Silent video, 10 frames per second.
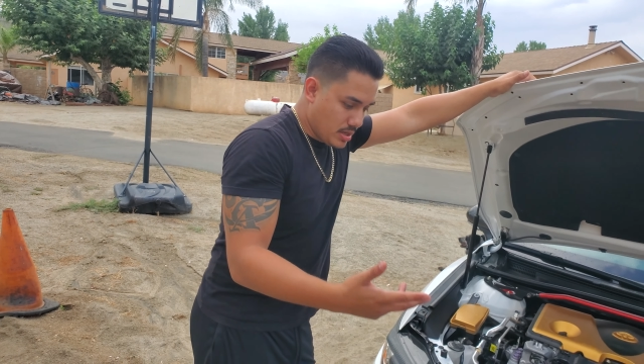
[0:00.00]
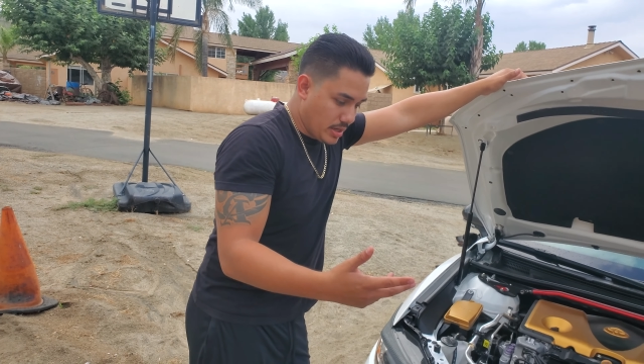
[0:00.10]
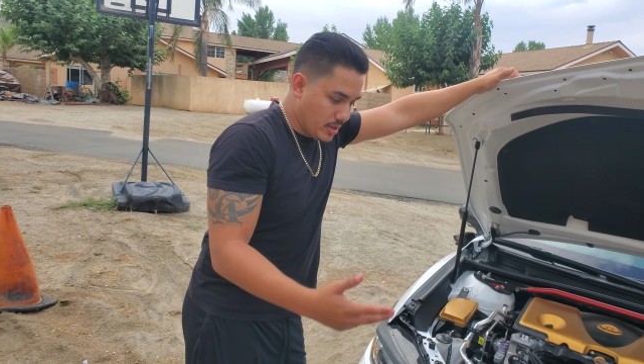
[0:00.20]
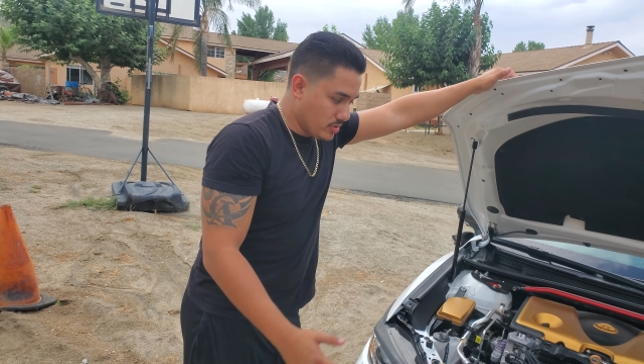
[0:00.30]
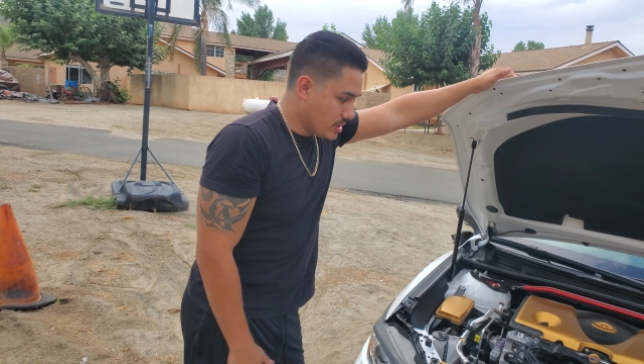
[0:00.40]

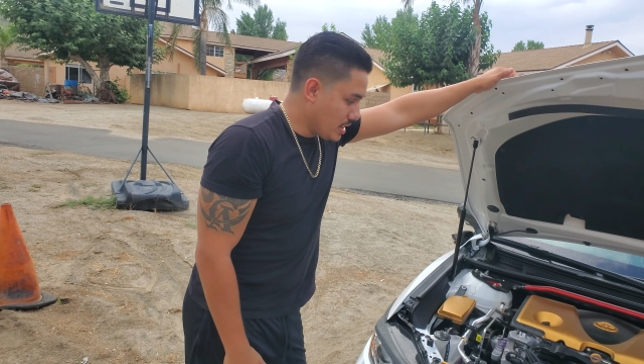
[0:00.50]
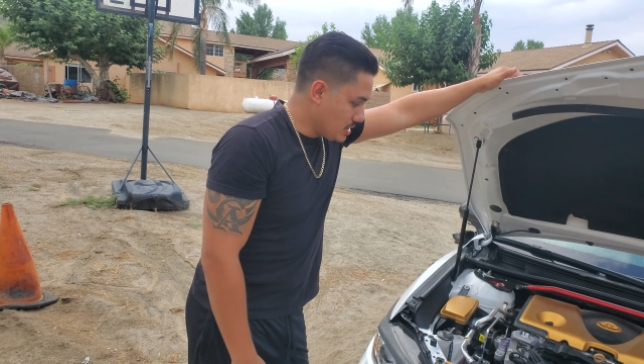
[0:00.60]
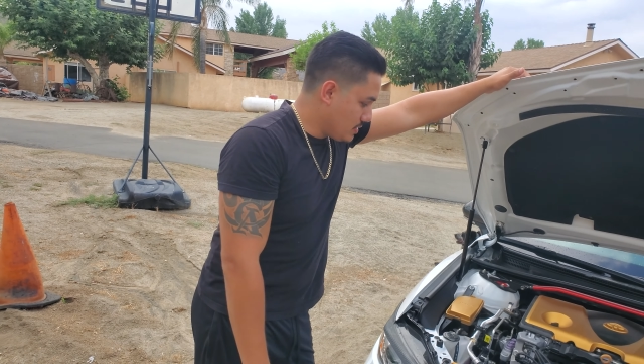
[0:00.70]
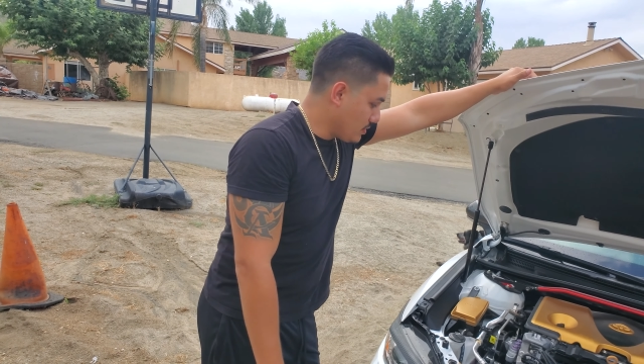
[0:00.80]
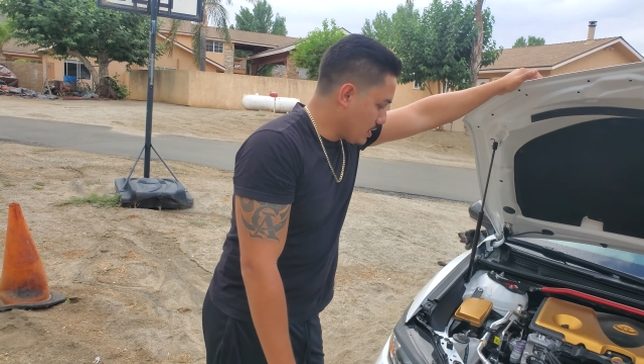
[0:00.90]
anyways,
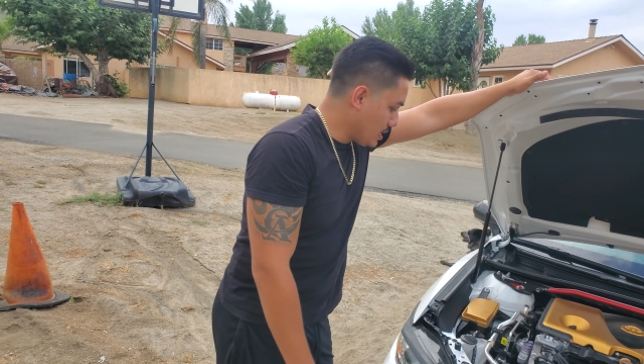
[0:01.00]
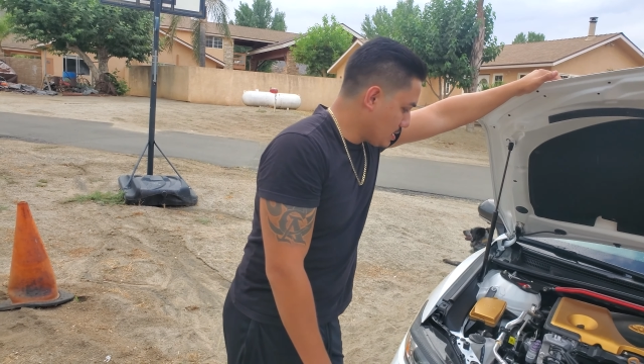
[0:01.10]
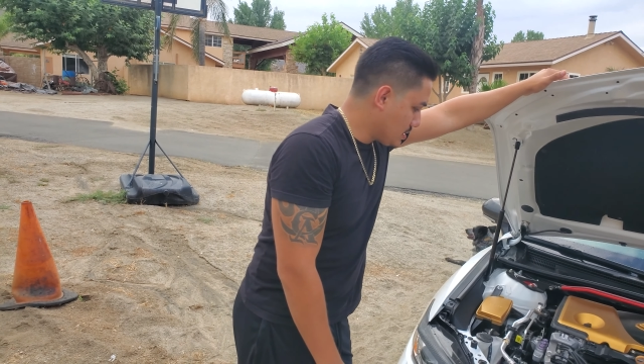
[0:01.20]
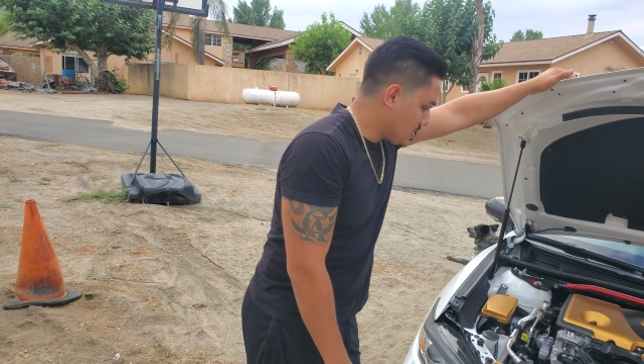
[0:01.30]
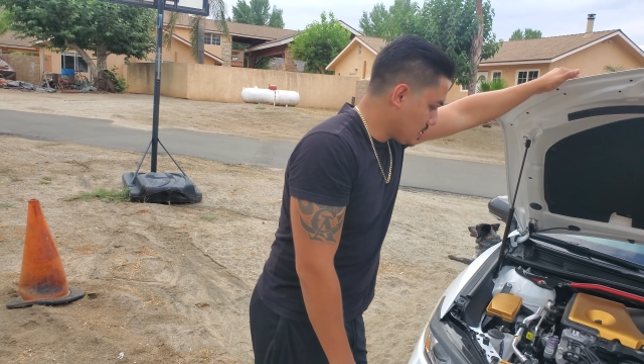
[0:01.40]
guys, if you
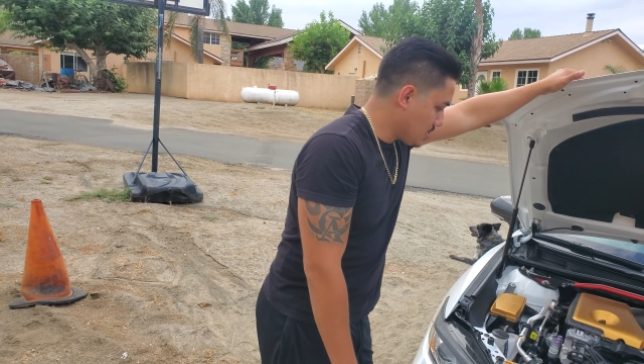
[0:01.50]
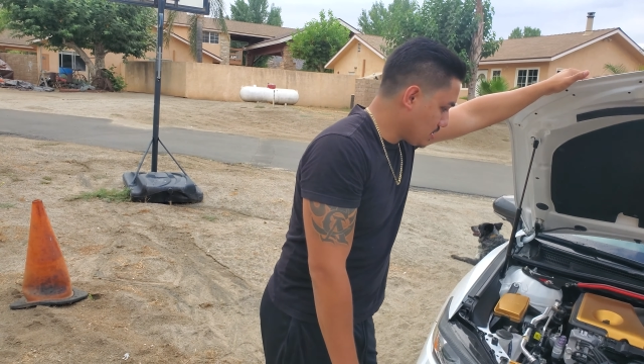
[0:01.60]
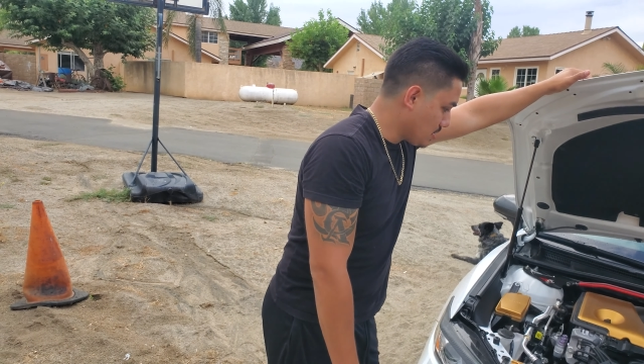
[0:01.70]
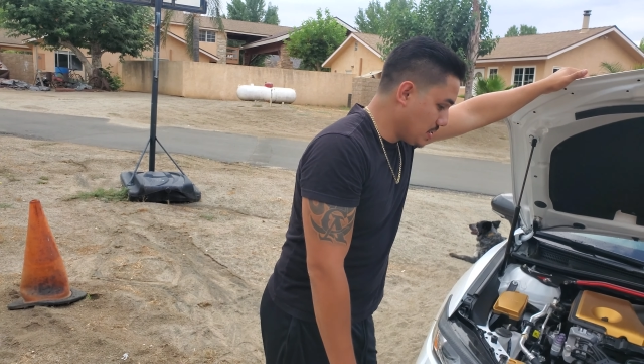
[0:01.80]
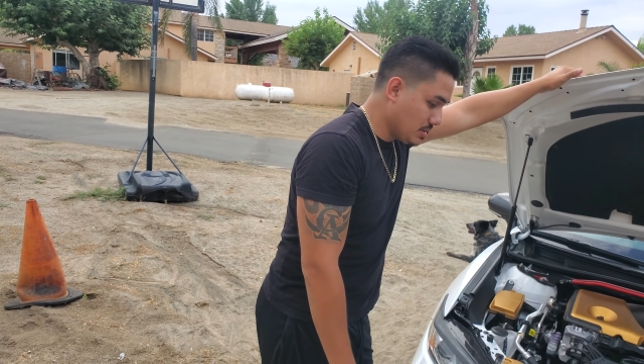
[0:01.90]
guys,
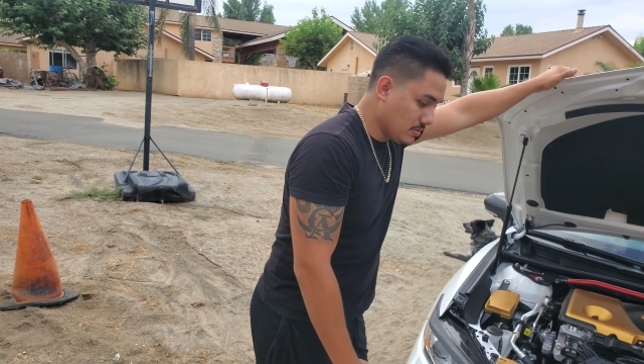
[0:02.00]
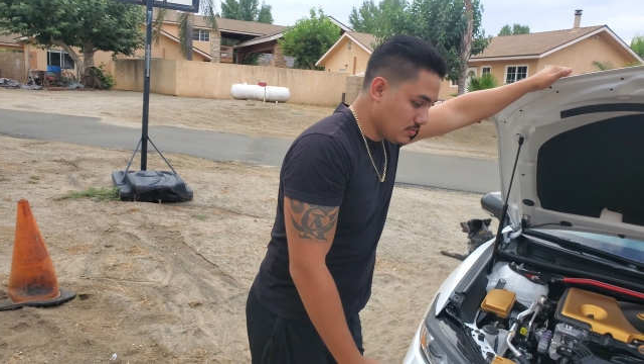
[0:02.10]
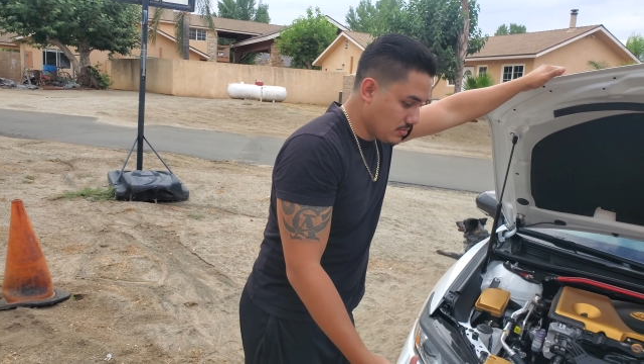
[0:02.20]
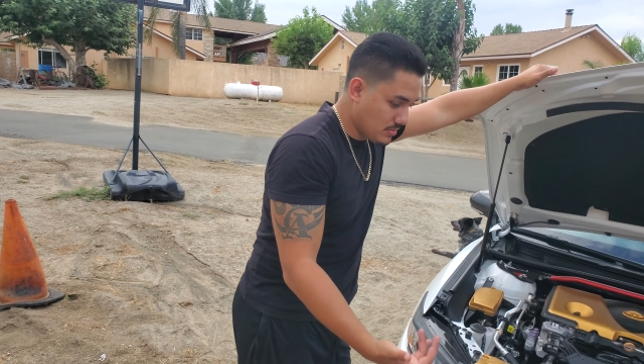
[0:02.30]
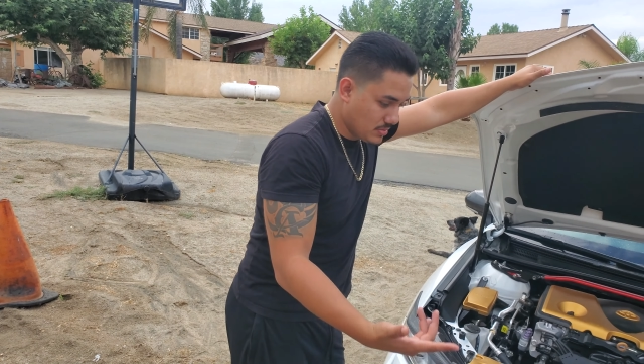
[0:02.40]
I mean,
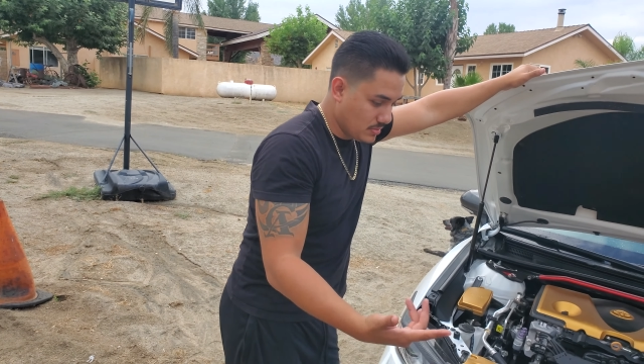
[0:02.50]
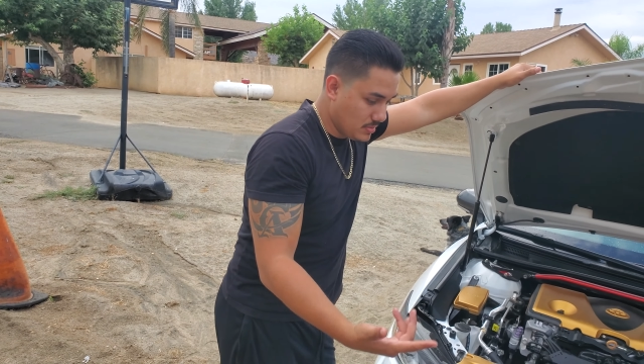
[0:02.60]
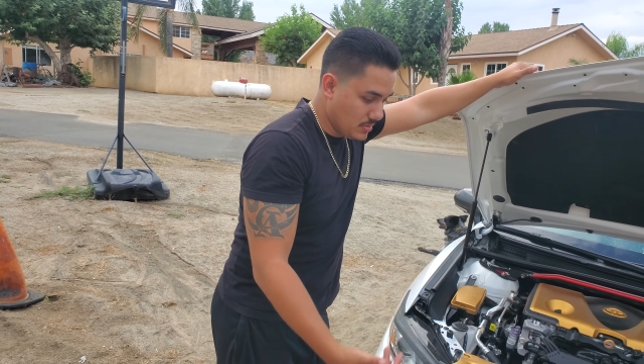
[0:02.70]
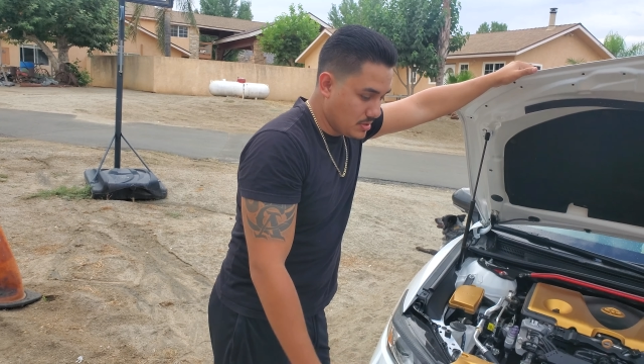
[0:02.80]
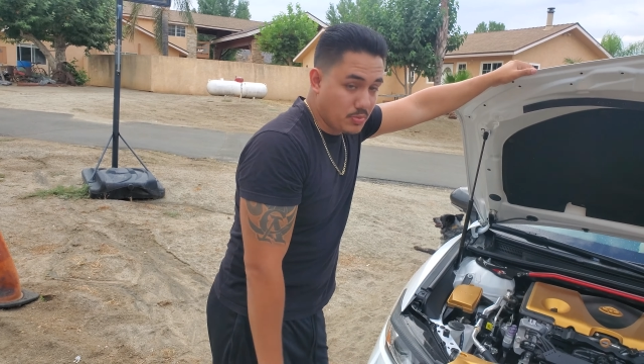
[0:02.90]

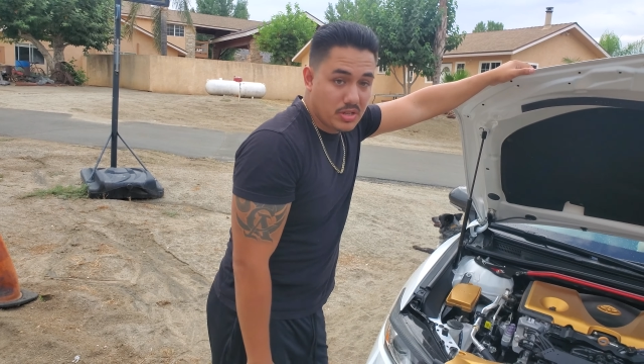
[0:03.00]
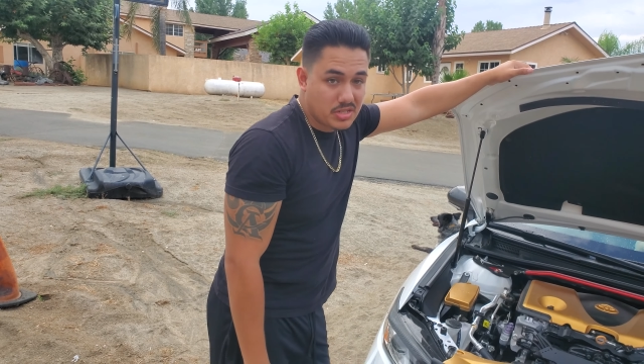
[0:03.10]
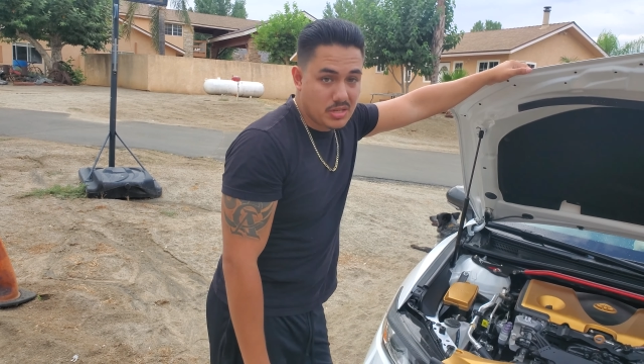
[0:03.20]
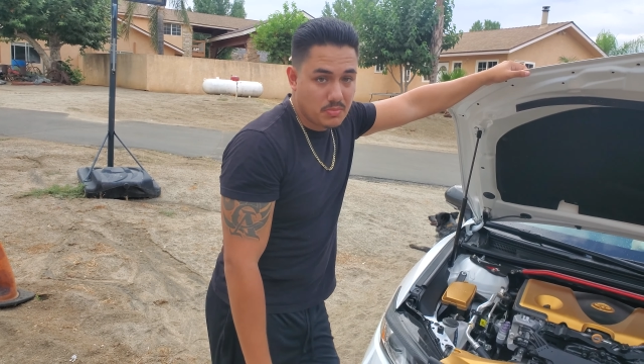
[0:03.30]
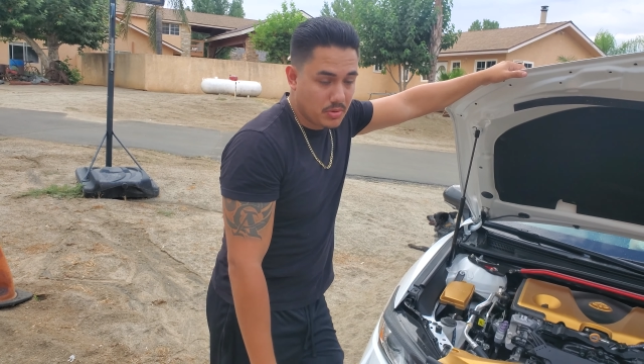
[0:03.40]
it's pretty
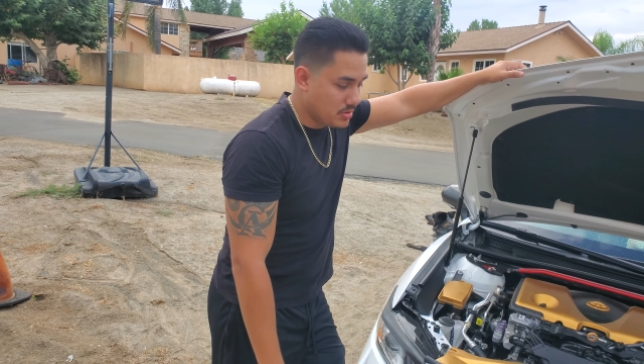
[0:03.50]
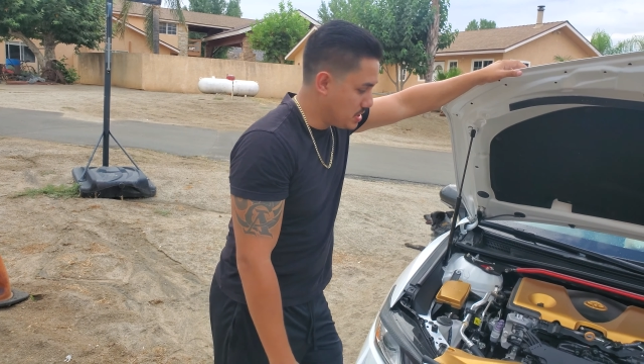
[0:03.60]
simple.